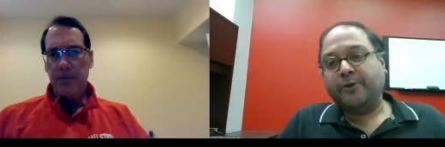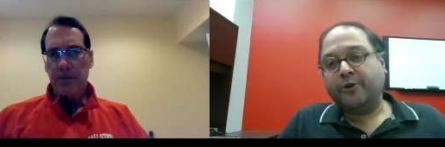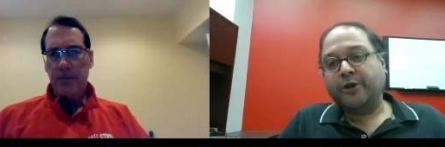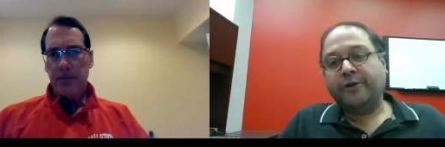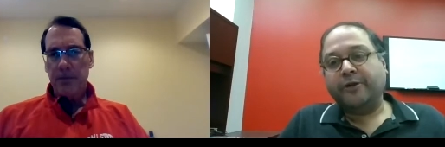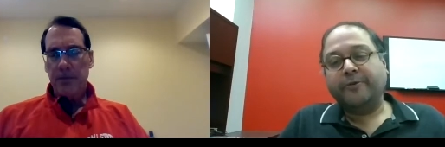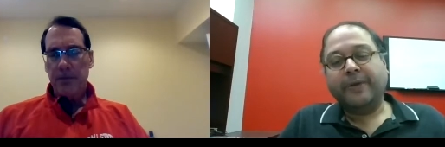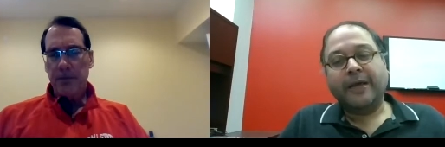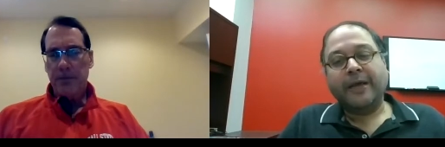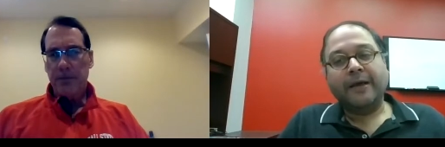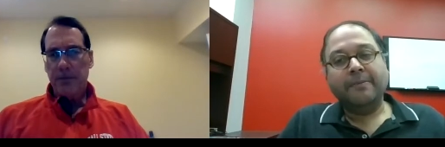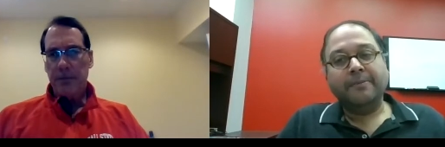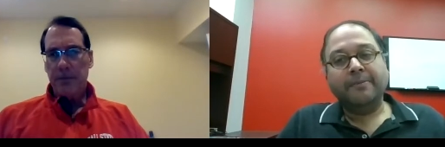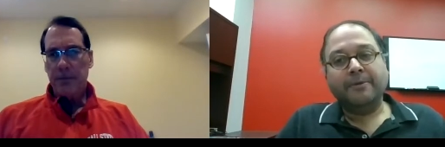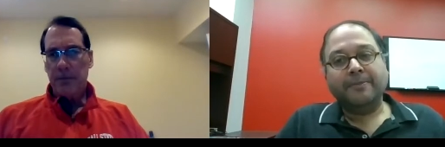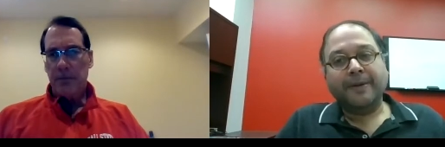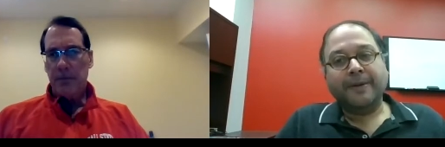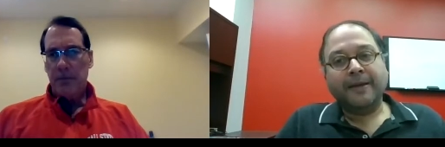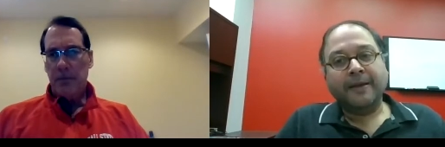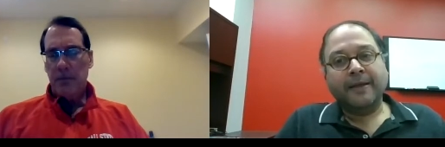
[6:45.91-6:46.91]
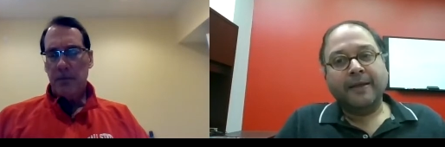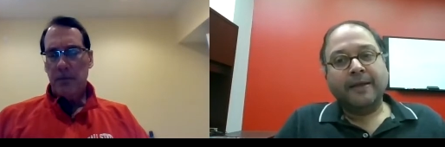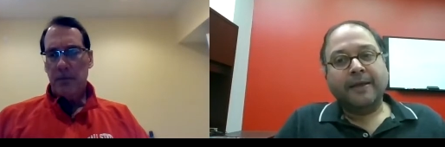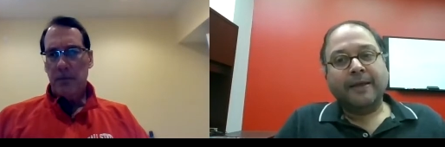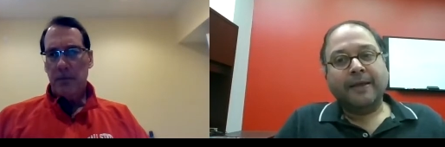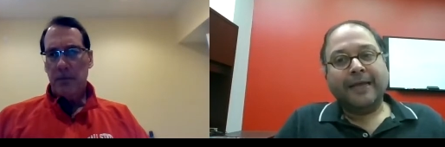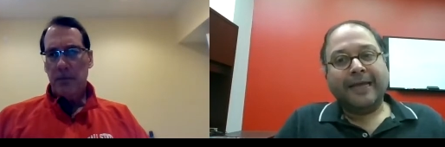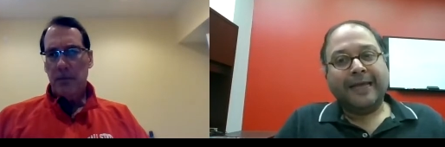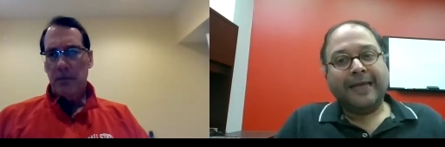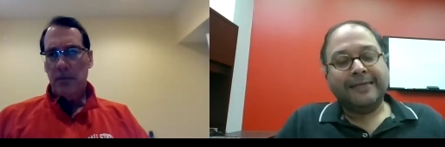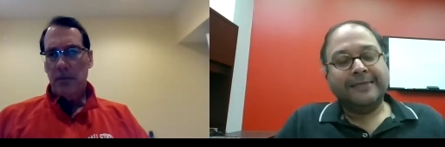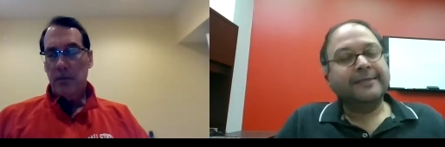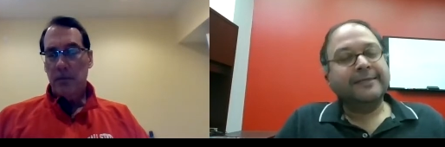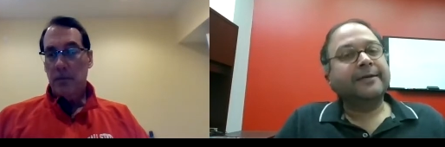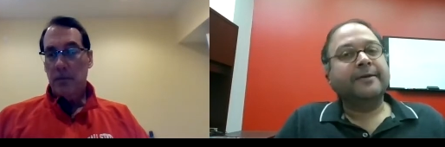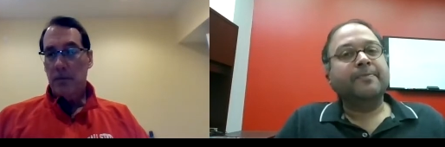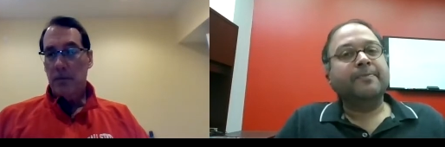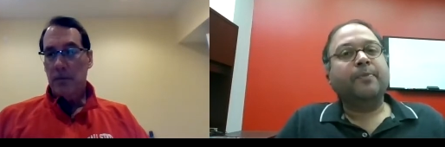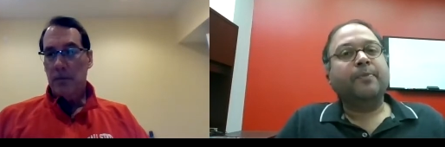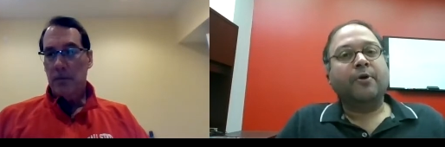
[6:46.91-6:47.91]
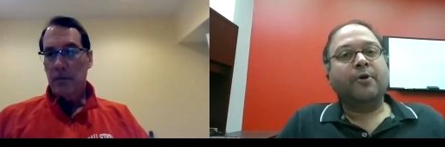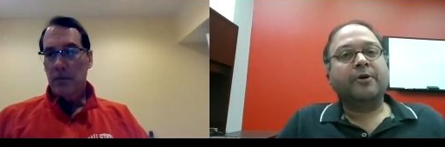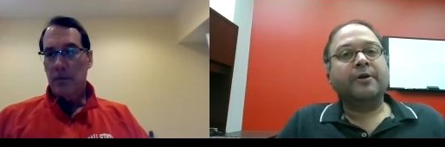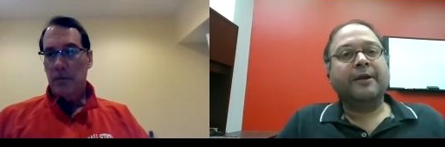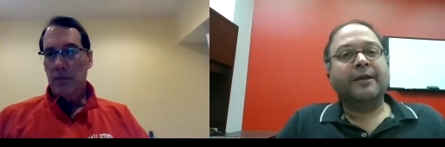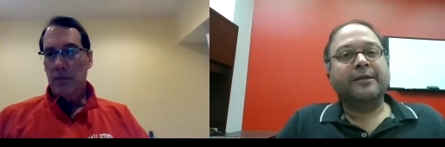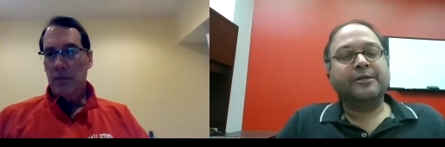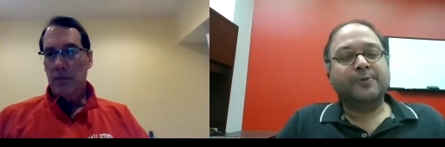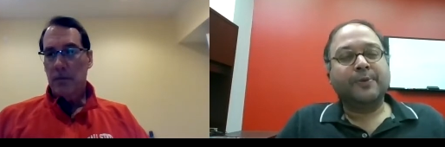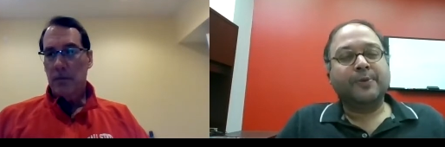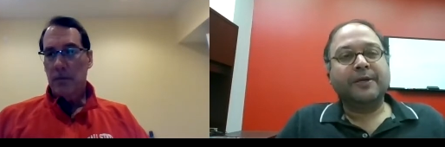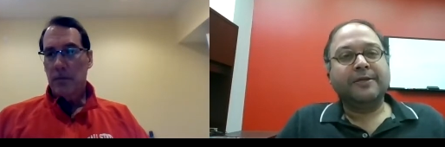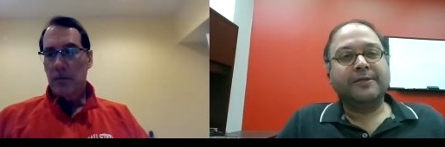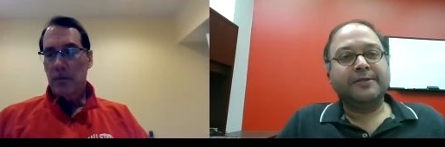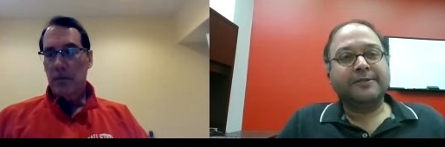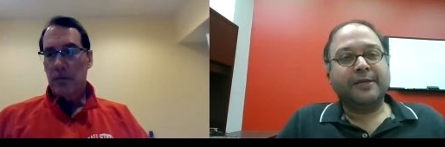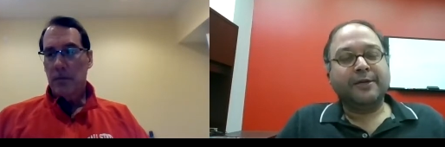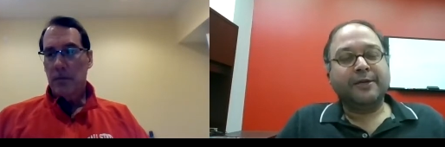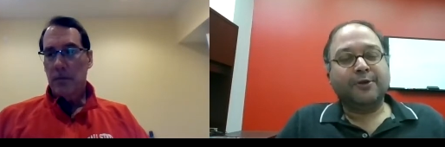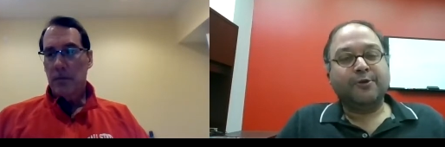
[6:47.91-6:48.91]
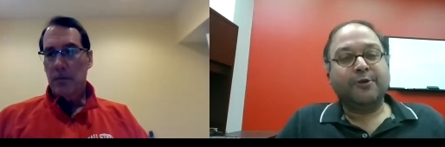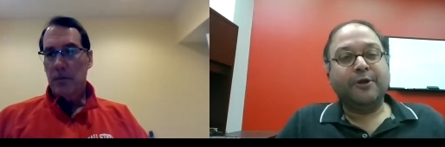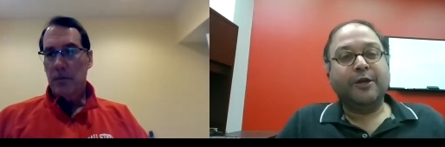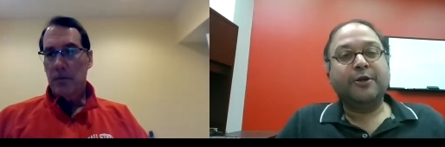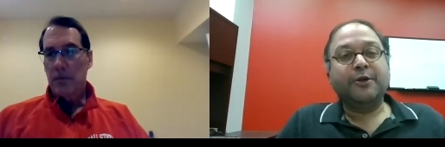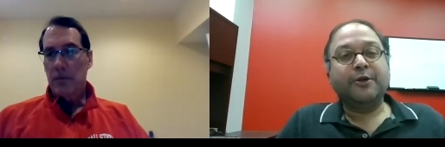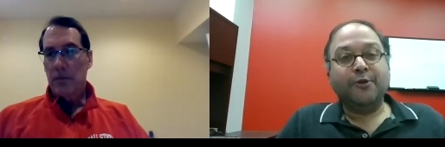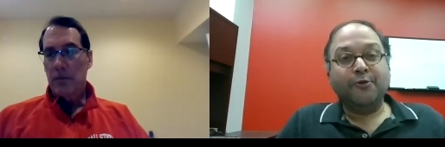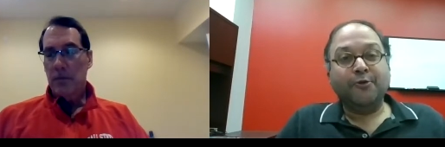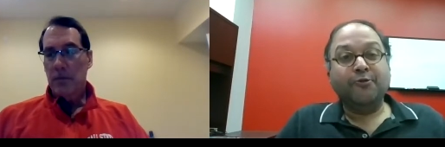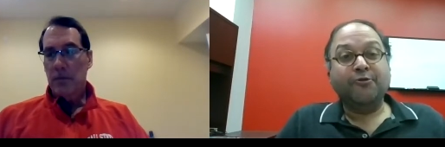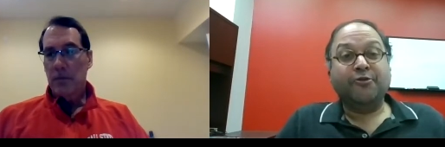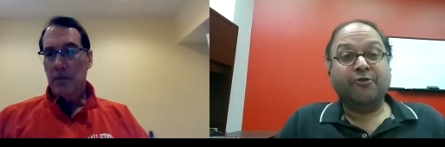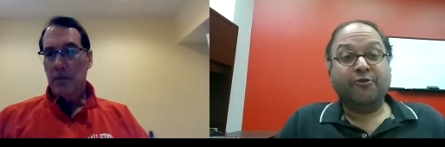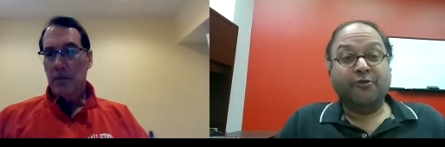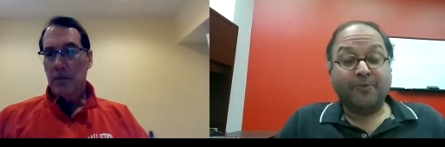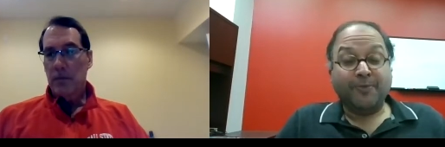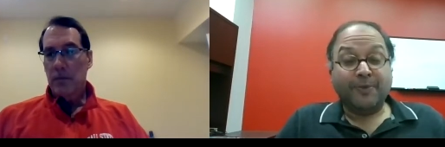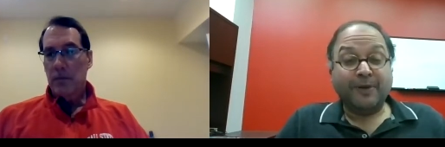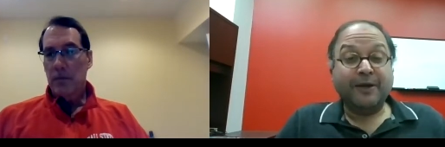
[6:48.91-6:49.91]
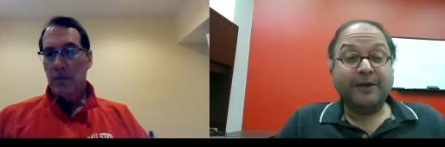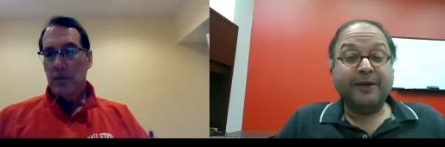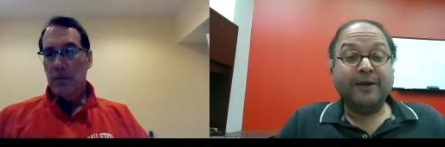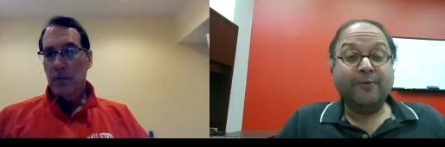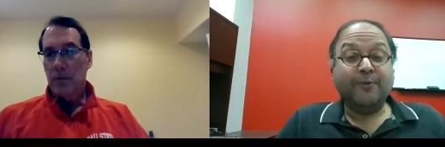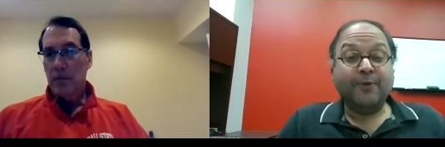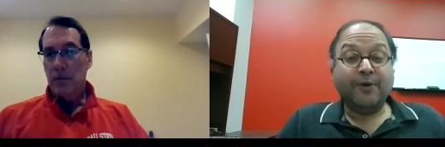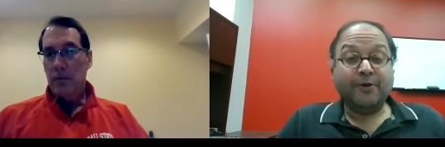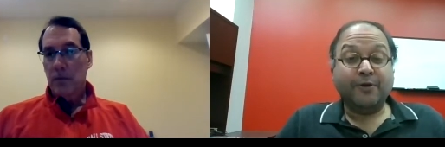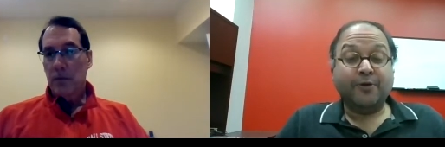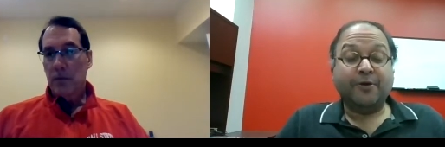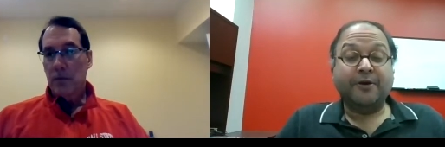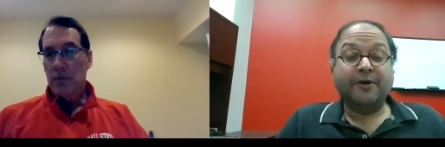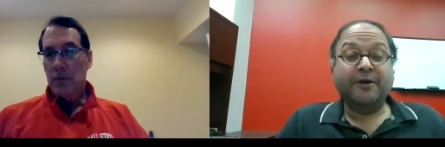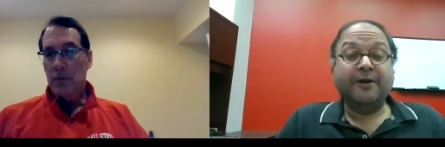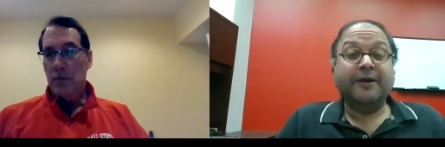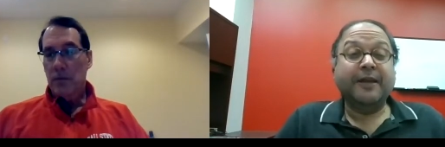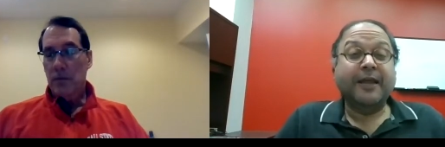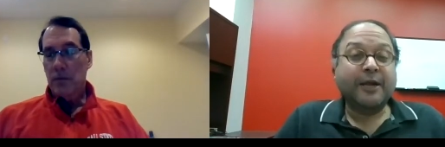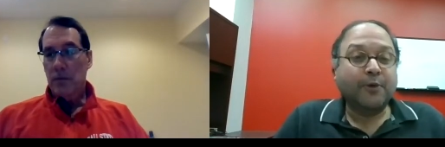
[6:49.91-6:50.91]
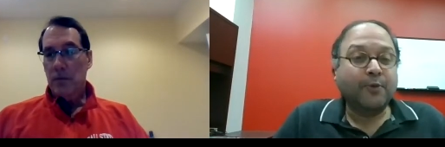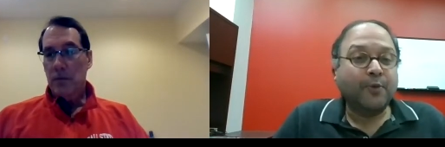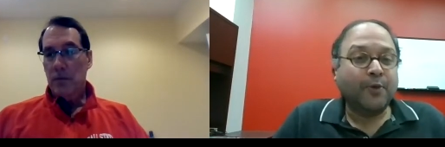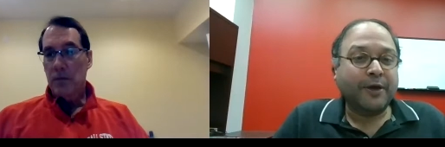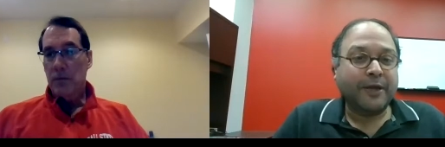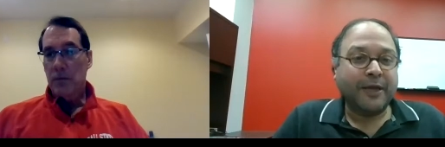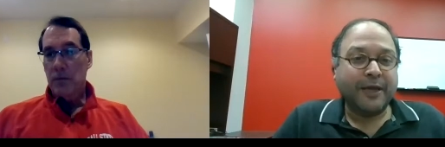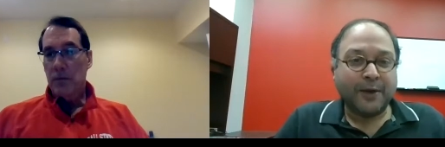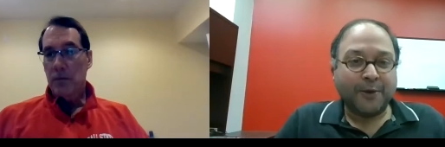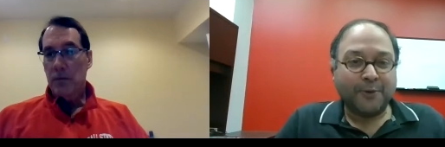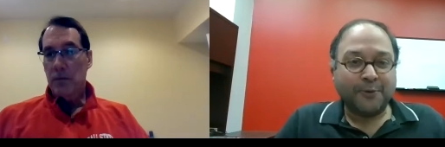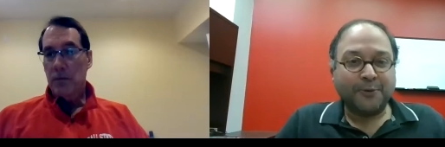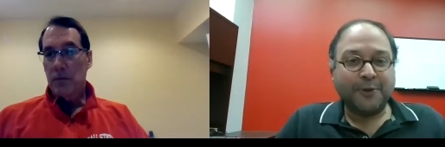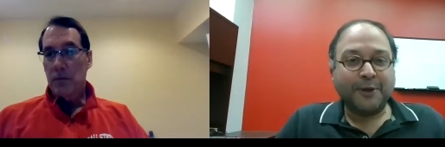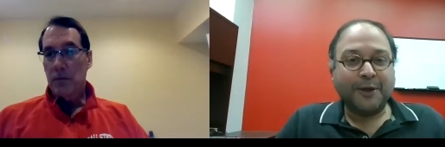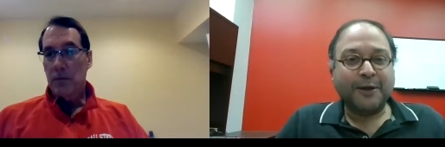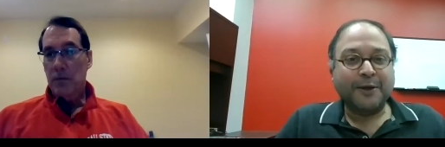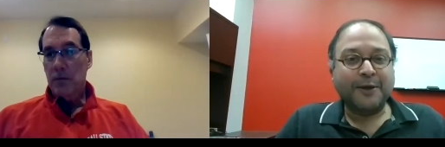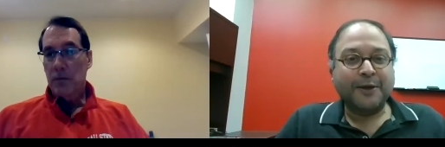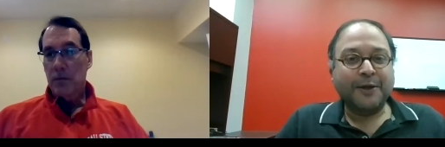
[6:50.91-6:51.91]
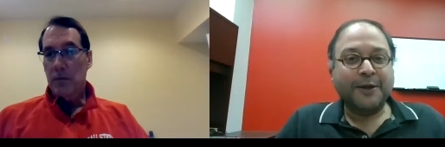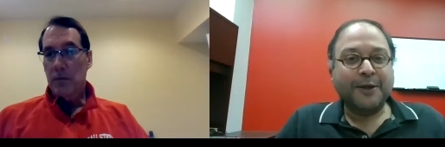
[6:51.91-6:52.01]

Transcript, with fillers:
Speaker 1: you need to be humble, but isn't it important as well as that you need to use this humility when you're networking out there?